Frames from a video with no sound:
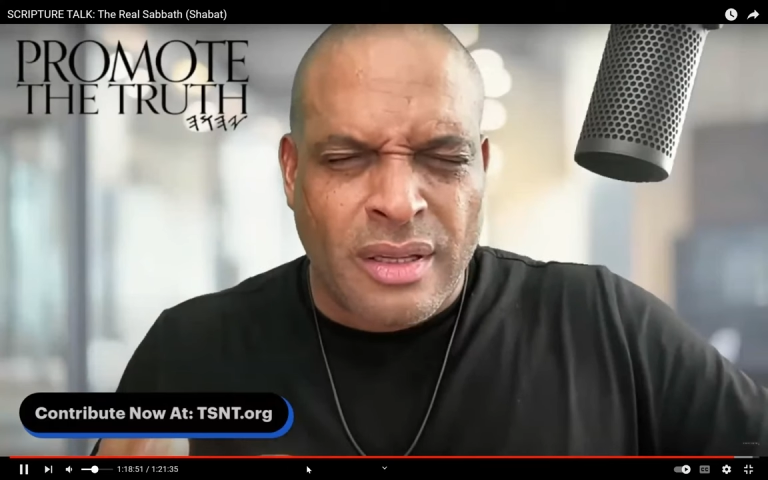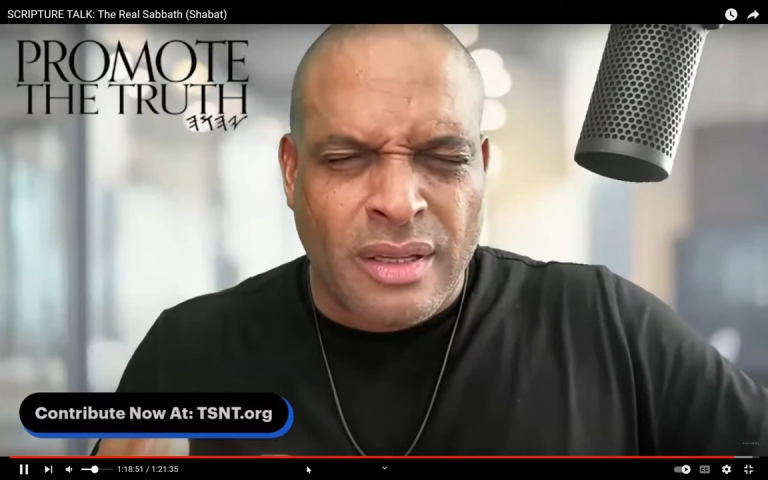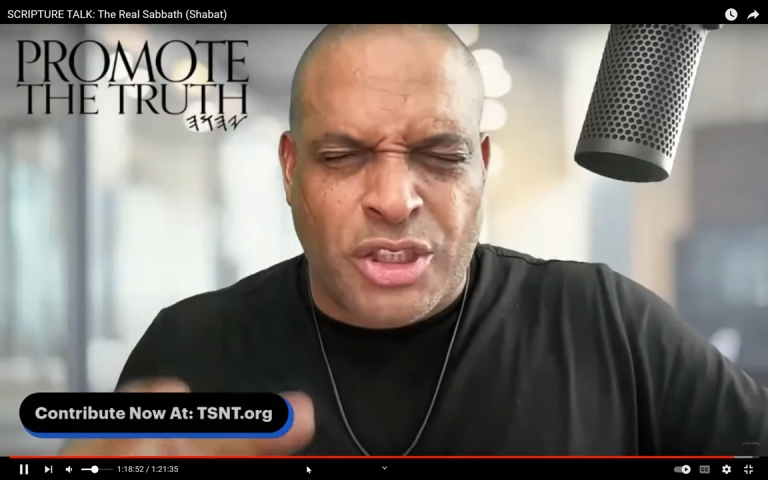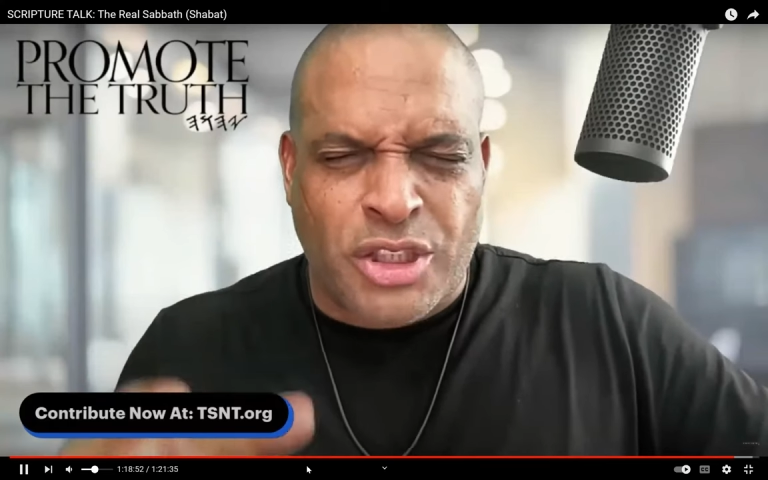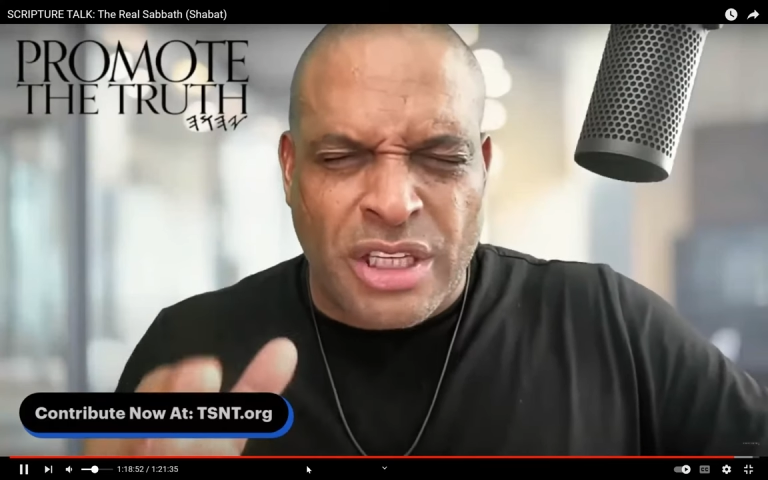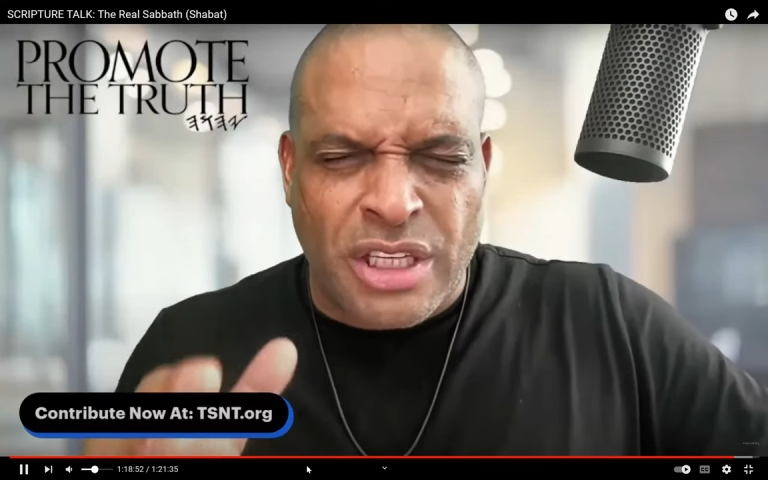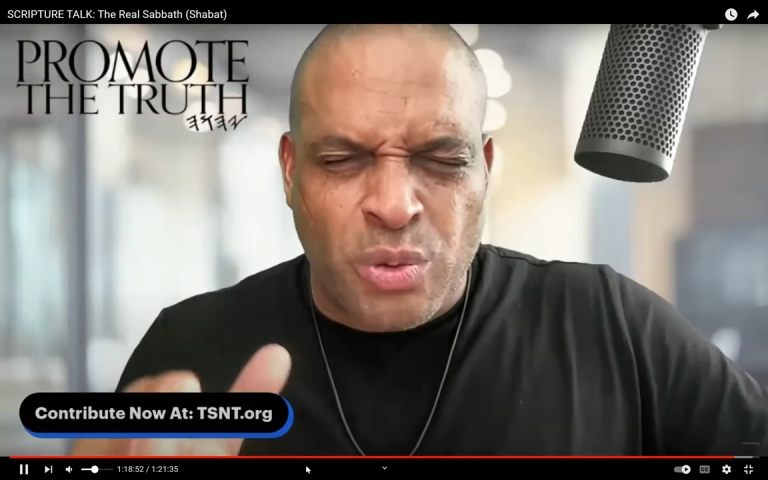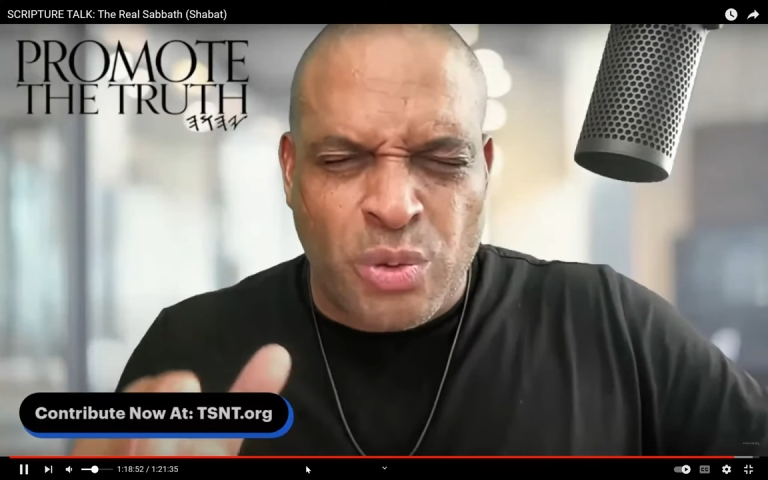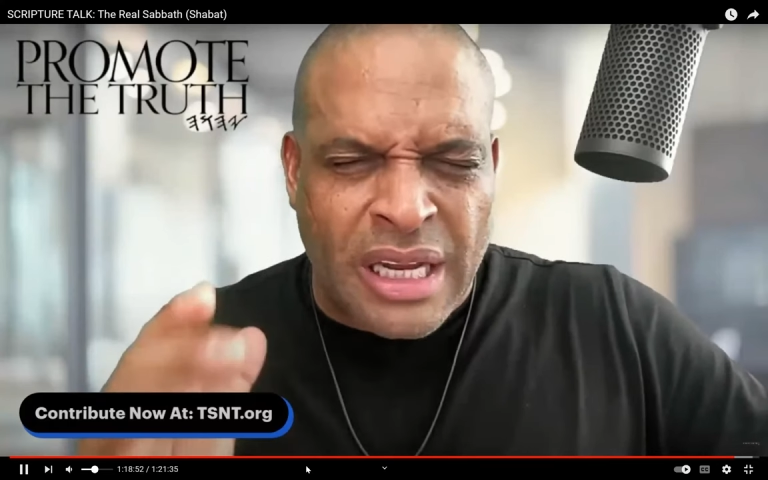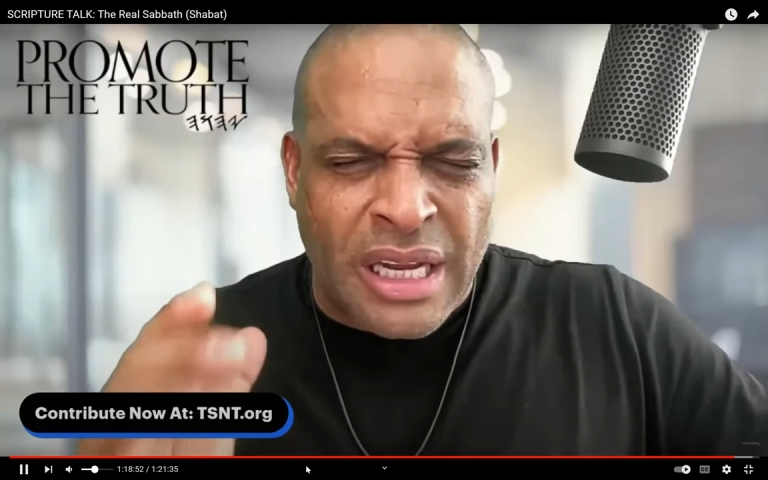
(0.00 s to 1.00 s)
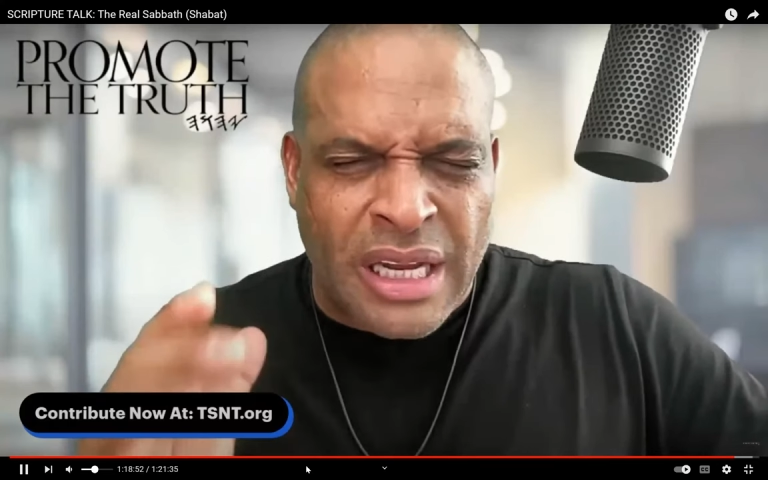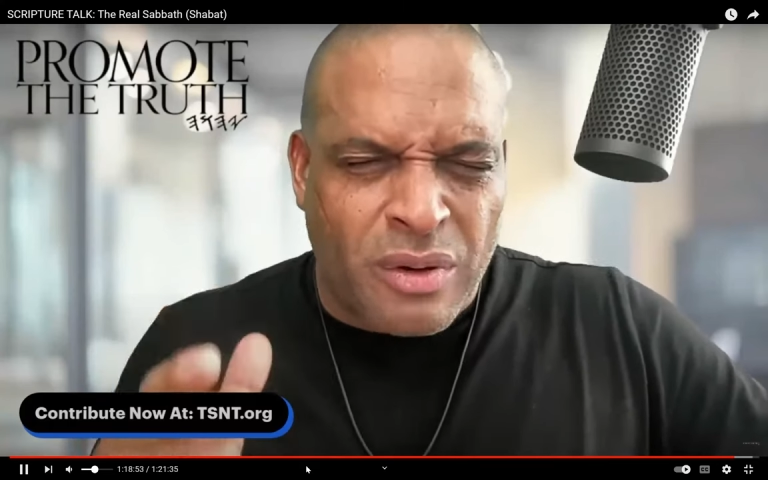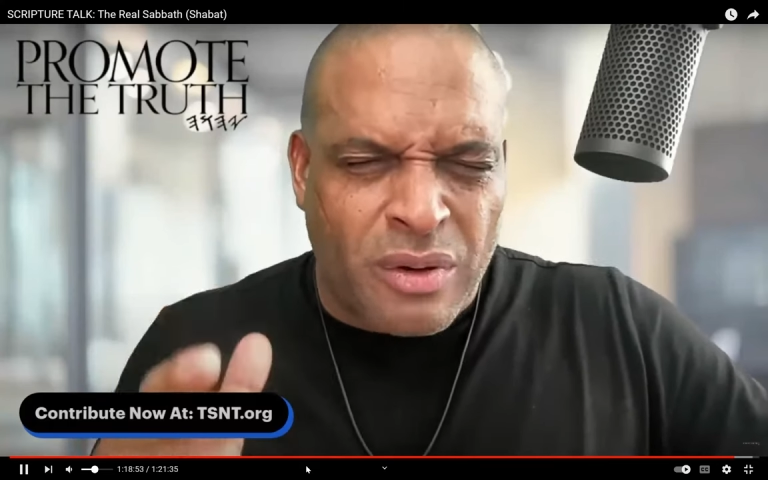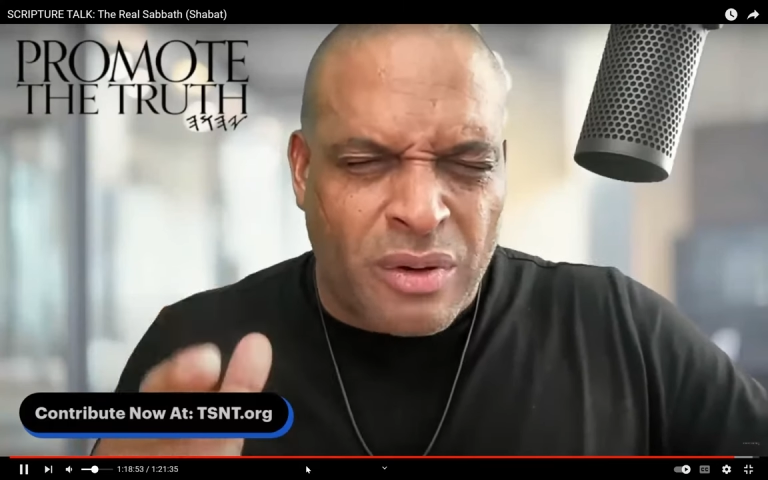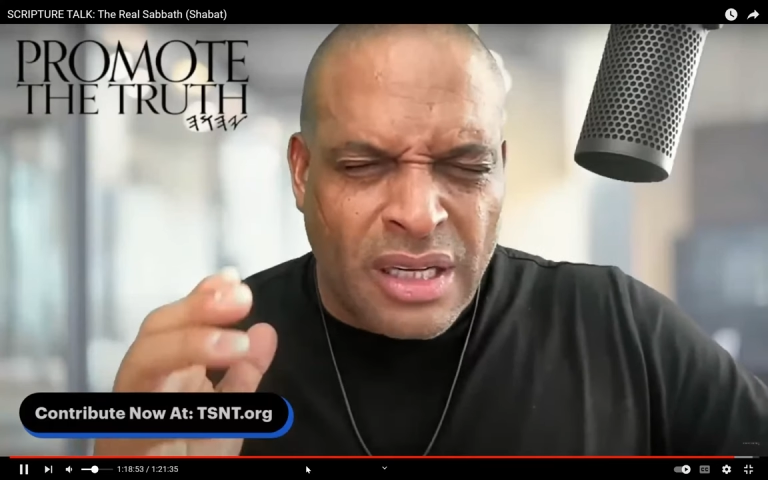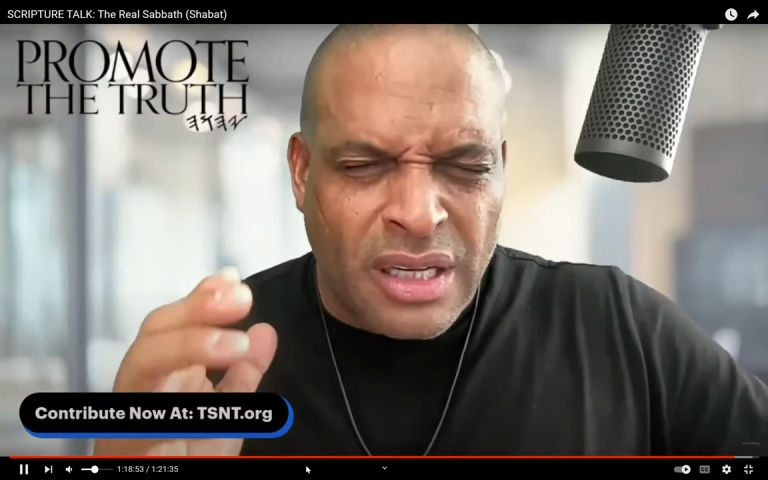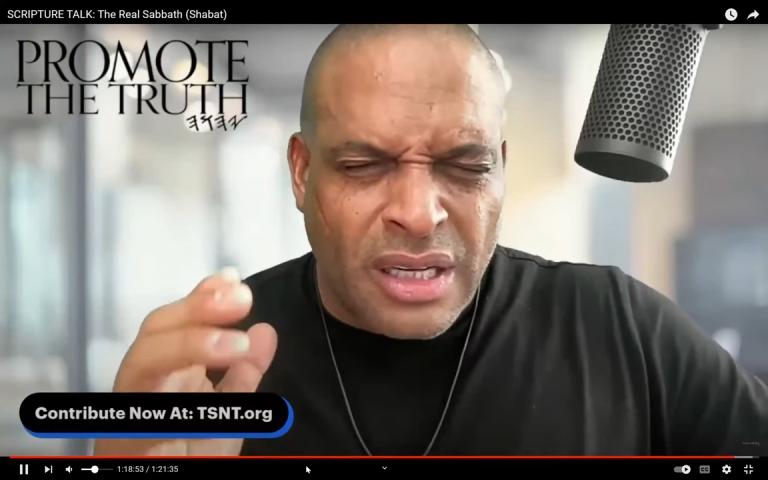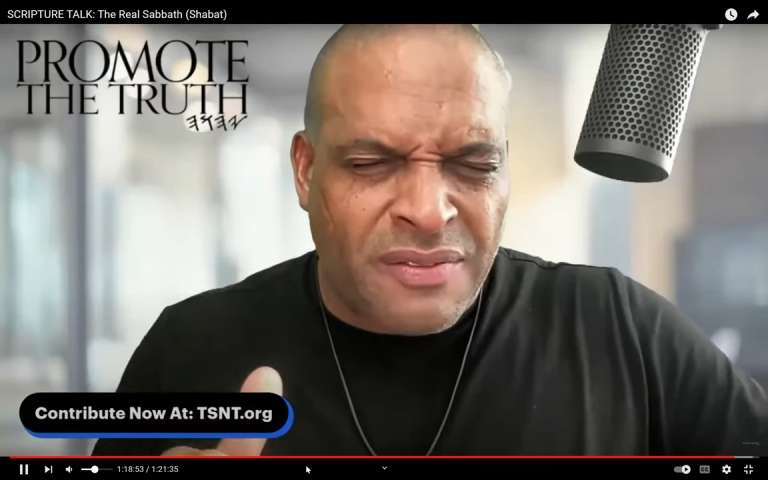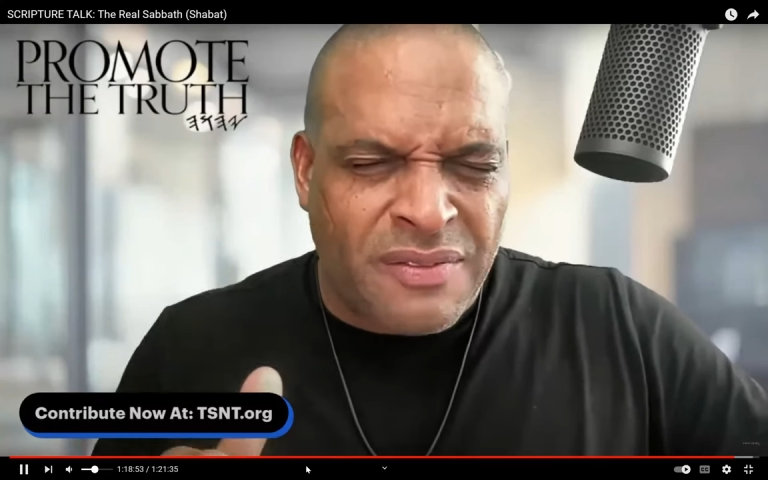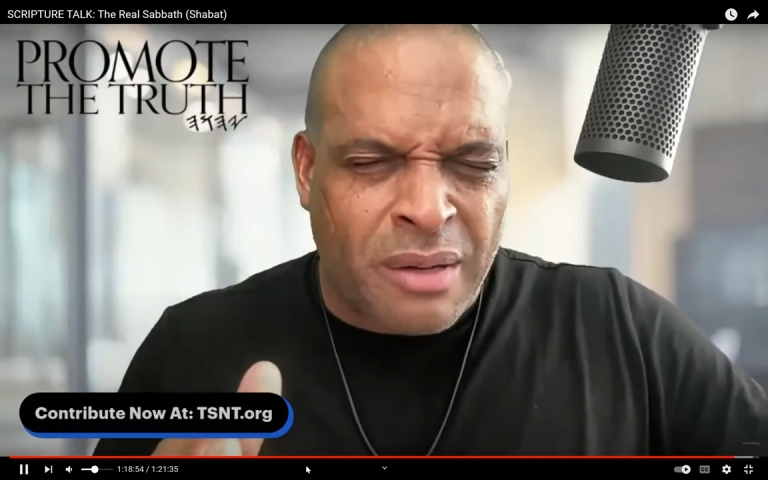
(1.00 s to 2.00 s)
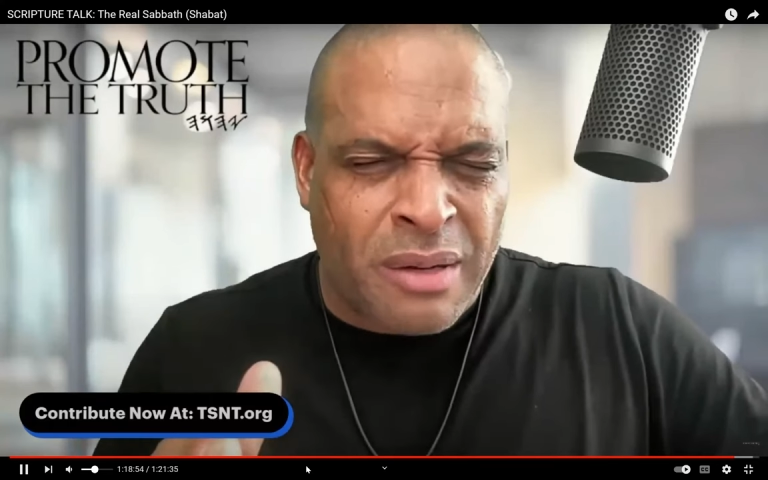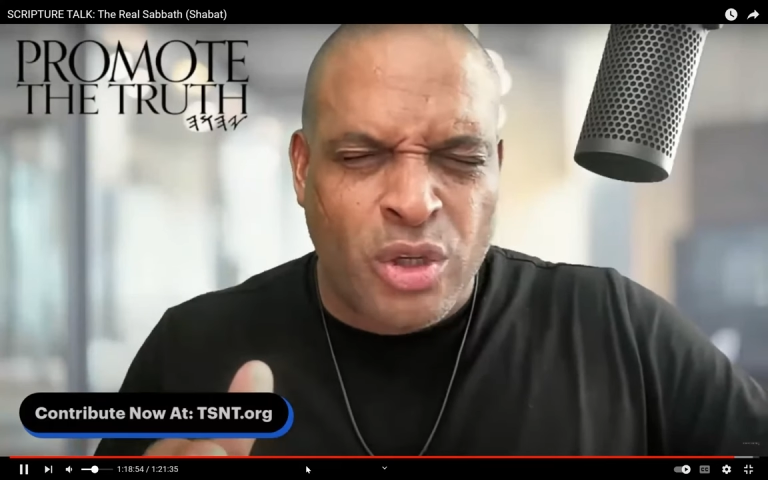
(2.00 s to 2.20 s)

that you said you will never leave them.